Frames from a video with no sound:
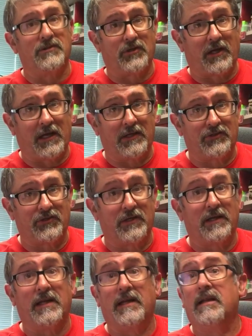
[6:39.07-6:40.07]

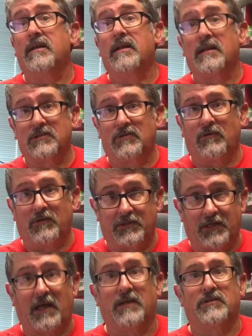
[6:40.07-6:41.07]
education in industrial
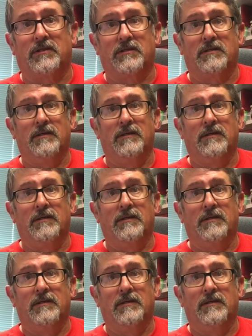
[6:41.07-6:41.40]
education.